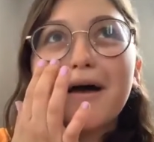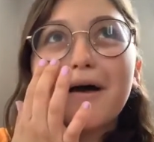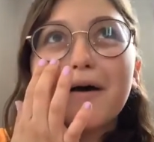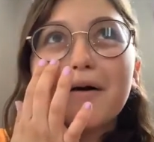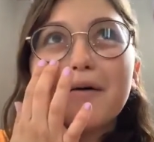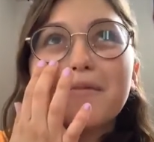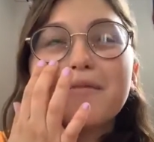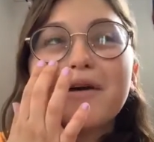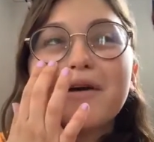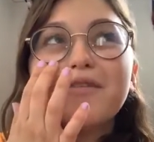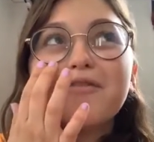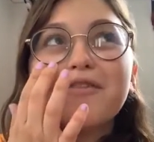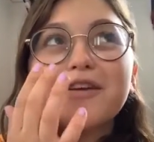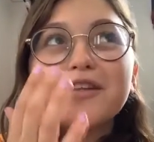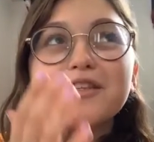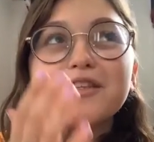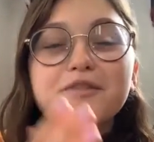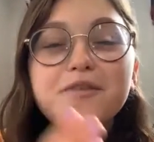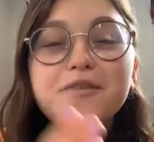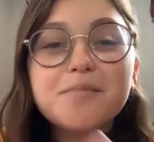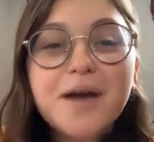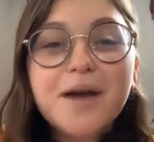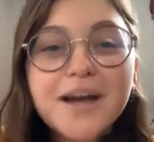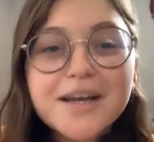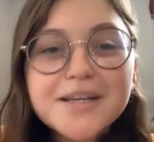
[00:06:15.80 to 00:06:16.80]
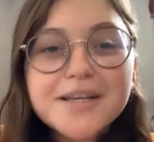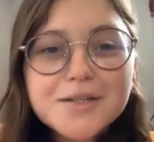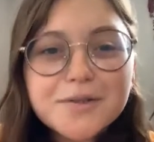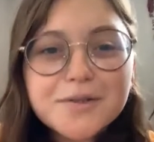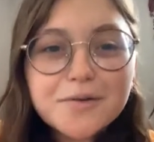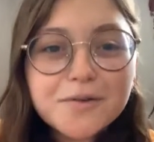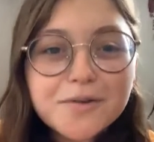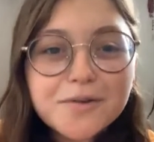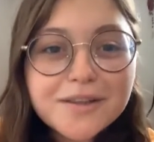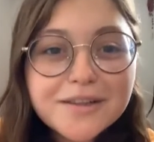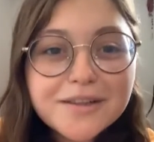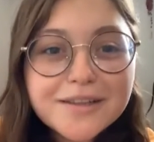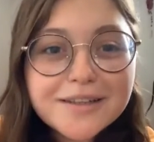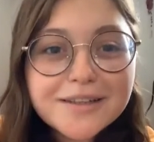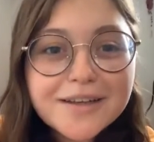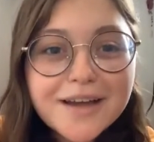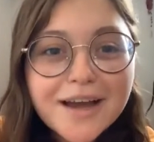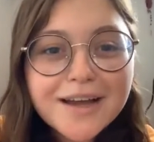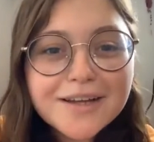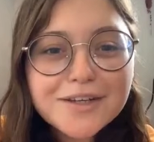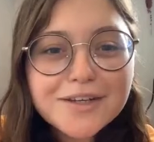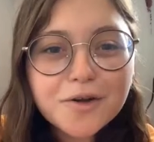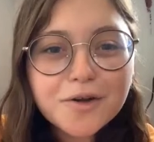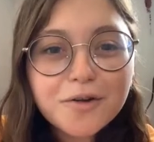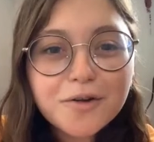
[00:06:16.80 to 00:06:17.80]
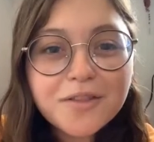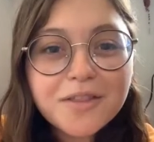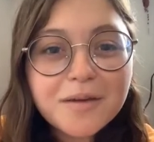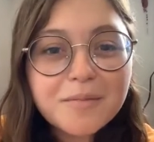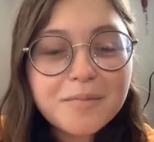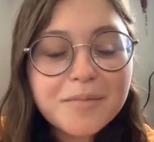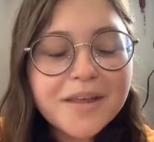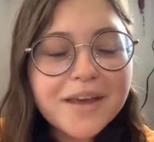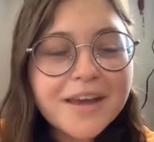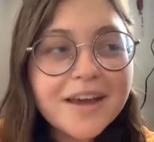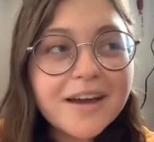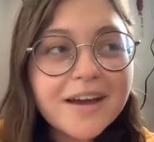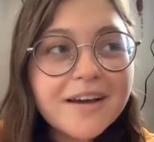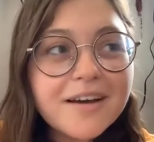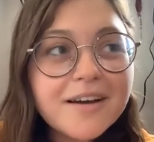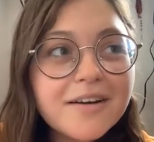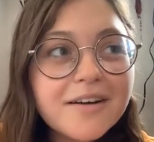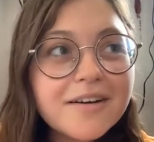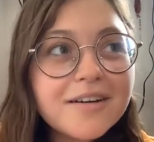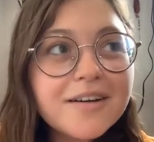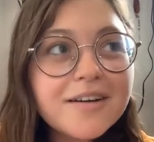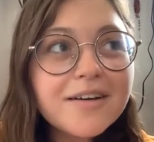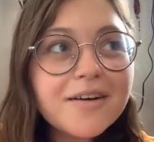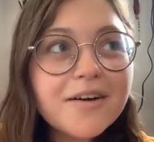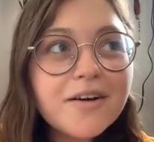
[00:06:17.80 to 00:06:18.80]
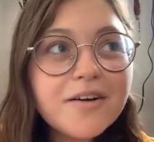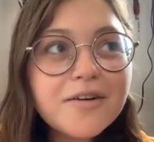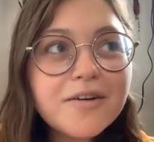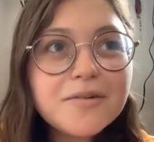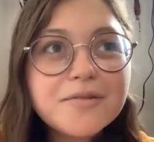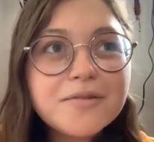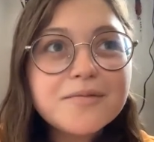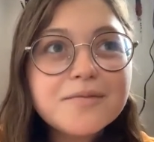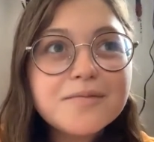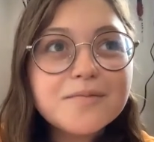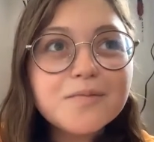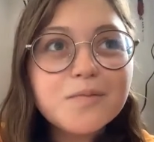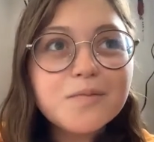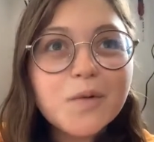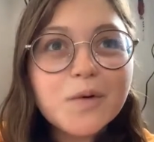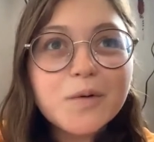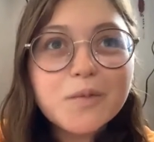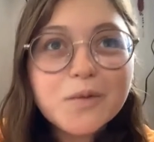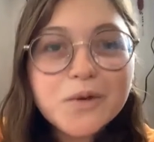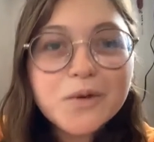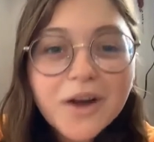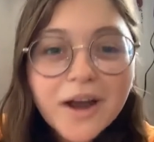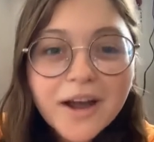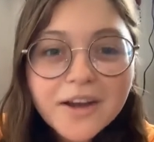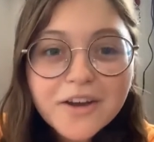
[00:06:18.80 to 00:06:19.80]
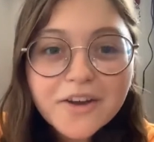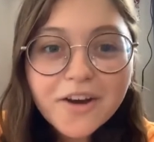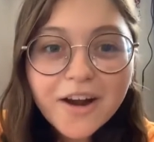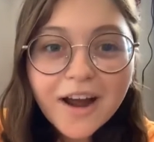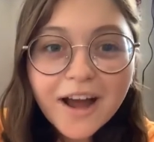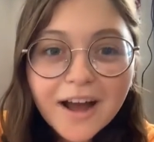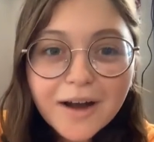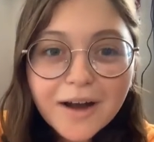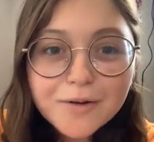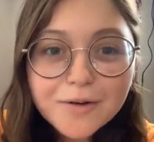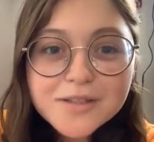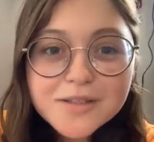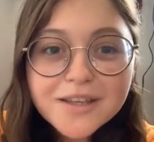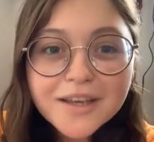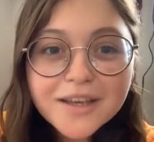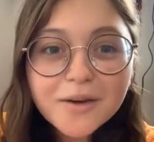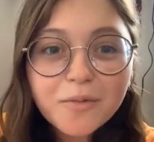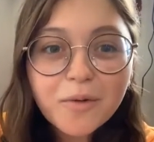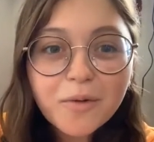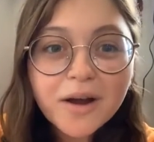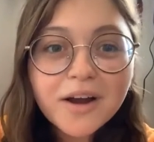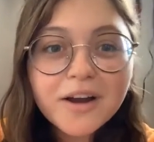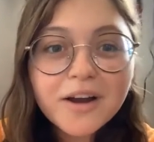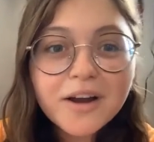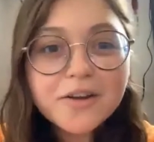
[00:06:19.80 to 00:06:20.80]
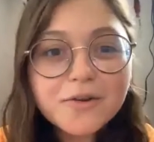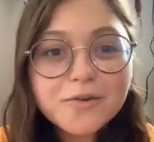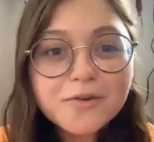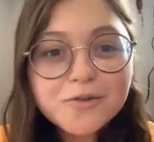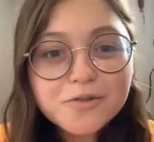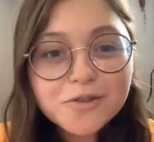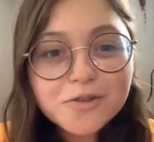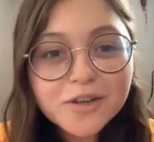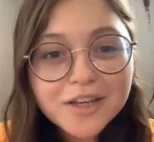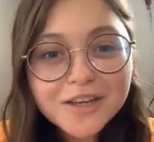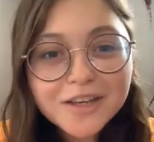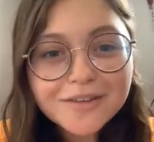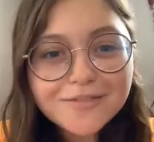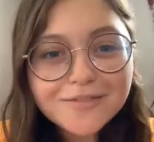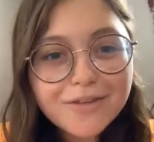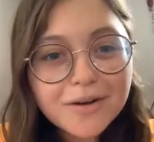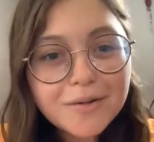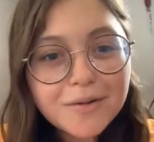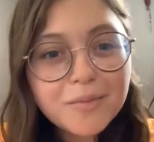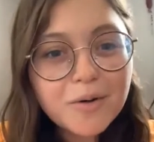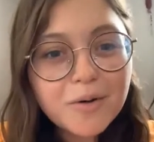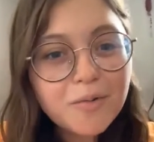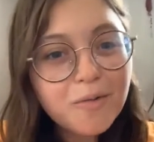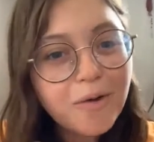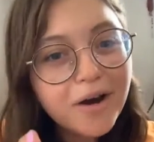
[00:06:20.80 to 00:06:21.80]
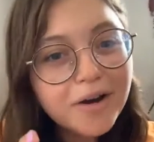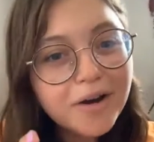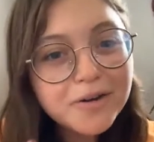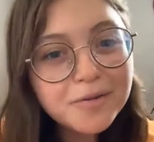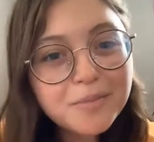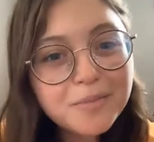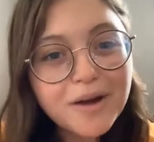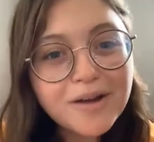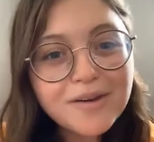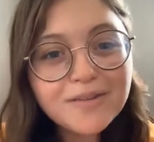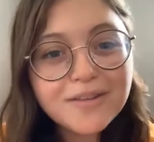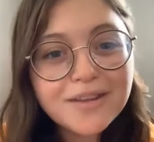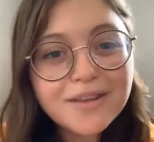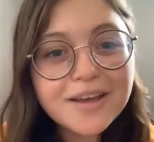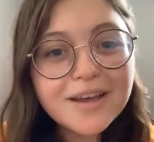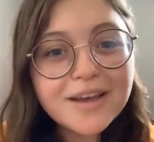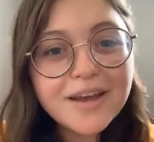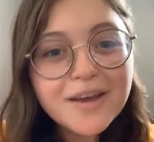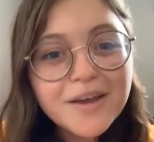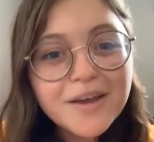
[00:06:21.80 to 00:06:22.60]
my friends from high school, I told them like, oh, well, we're at your house, like why are you drinking from a water bottle, like